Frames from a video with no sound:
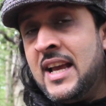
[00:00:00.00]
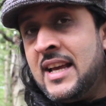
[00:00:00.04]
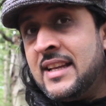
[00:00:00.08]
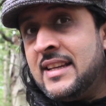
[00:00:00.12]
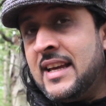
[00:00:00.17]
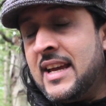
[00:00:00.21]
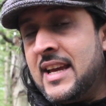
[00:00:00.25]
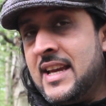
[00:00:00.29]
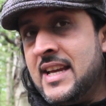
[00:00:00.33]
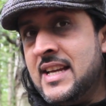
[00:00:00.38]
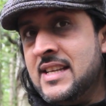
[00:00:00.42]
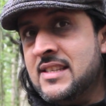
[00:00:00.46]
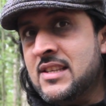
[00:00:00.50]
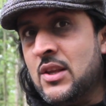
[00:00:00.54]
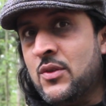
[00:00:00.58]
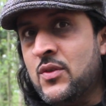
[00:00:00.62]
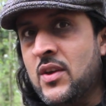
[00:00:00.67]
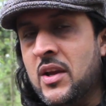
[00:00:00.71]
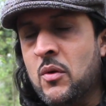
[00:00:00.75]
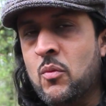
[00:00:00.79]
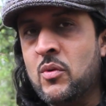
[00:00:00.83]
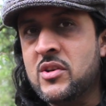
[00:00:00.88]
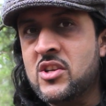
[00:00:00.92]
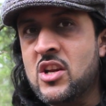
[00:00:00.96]
Now here's the
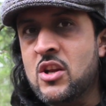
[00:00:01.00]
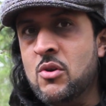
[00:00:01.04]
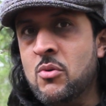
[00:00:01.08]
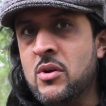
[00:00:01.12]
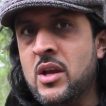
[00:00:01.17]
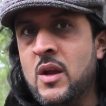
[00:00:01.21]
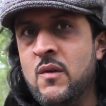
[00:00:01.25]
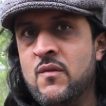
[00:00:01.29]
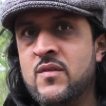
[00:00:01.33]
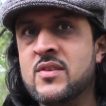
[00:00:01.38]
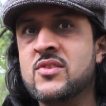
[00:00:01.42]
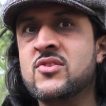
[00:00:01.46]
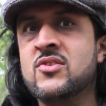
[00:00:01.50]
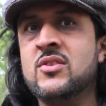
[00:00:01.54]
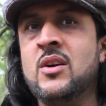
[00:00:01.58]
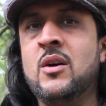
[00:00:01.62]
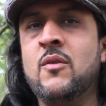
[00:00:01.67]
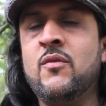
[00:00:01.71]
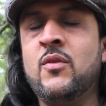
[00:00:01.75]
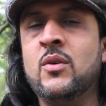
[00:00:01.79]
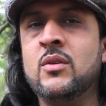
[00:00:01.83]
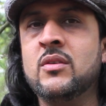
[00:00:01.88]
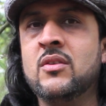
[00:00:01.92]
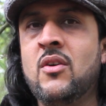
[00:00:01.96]
thing, when you're looking for
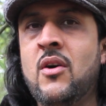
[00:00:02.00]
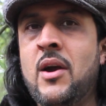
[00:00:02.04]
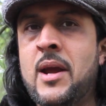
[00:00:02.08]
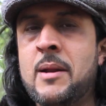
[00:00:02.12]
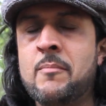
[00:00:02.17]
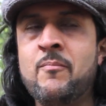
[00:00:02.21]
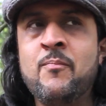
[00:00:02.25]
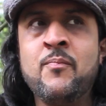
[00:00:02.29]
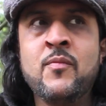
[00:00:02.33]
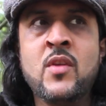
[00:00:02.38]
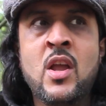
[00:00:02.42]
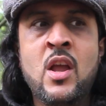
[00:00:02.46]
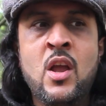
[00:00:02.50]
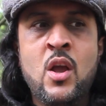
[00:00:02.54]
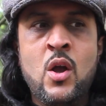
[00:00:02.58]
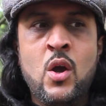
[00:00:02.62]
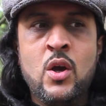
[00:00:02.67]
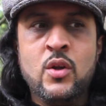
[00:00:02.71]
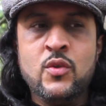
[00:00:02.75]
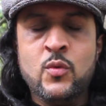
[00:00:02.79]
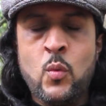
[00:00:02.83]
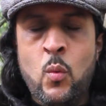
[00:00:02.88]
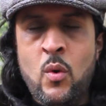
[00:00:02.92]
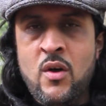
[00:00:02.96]
stuff online,
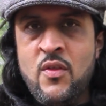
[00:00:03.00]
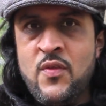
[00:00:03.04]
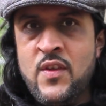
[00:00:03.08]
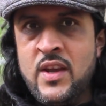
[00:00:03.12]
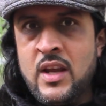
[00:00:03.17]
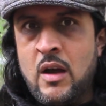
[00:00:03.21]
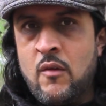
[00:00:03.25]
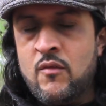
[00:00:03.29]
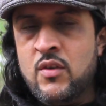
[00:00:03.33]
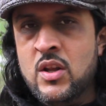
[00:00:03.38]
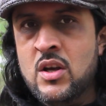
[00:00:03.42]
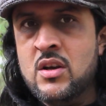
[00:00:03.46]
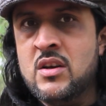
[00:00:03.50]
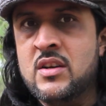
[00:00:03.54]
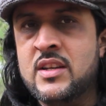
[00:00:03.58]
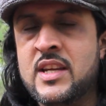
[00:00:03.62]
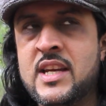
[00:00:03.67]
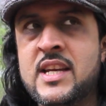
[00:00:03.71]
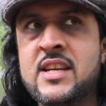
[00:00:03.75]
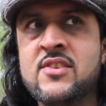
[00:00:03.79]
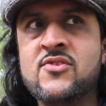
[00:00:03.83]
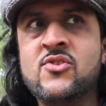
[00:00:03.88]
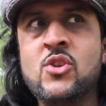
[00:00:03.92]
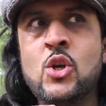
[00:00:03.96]
the one thing I've learned
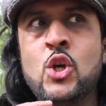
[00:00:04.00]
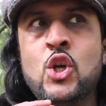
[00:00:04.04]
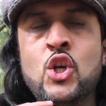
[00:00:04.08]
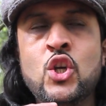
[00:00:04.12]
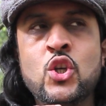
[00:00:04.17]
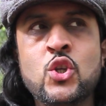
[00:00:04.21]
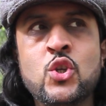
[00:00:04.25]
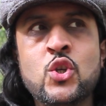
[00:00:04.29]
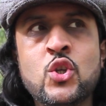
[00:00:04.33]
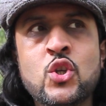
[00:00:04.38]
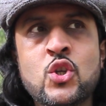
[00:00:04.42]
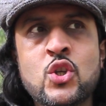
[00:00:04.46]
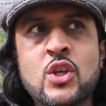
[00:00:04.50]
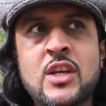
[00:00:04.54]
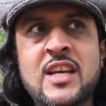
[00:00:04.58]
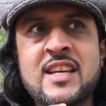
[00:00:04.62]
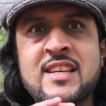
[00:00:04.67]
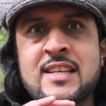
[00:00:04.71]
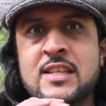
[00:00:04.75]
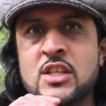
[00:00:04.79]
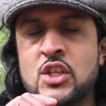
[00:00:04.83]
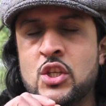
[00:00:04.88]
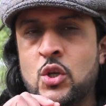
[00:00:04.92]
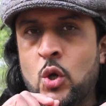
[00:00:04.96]
is
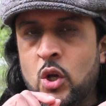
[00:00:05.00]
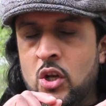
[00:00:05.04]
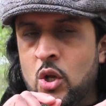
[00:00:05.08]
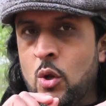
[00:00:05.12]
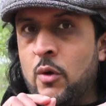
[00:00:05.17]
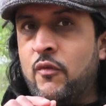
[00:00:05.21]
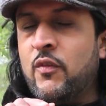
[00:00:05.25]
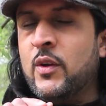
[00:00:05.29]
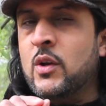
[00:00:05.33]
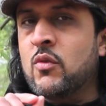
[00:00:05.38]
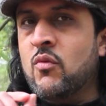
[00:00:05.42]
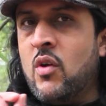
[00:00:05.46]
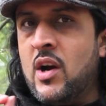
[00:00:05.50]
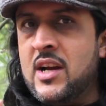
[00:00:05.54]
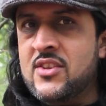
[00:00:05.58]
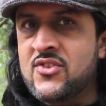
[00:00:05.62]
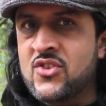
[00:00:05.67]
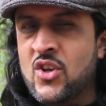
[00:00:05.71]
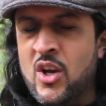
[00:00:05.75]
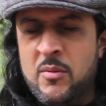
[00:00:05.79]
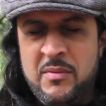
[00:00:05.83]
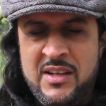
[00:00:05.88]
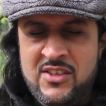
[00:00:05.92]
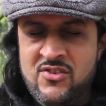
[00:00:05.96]
you've got to look for the right
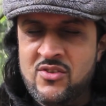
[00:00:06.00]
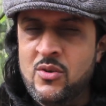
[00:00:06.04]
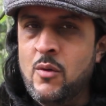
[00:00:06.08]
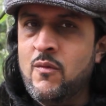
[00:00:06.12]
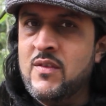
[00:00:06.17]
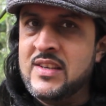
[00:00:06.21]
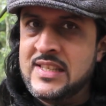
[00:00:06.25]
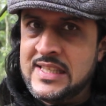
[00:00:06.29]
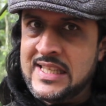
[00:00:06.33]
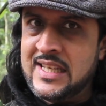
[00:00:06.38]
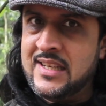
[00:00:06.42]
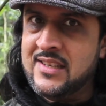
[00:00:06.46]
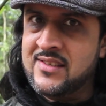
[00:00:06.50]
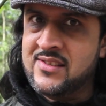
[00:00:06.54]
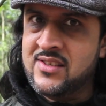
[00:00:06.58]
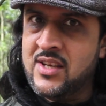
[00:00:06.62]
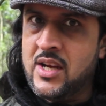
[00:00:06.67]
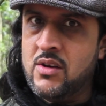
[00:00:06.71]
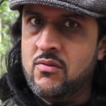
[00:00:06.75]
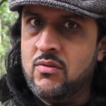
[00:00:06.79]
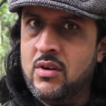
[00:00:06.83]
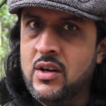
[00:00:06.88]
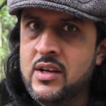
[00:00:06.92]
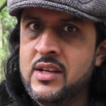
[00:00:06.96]
term. That's an obvious thing to
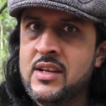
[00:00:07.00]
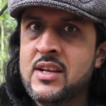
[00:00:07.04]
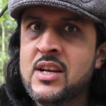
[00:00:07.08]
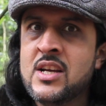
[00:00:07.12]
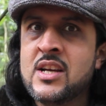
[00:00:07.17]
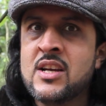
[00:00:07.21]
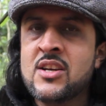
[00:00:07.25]
say, right?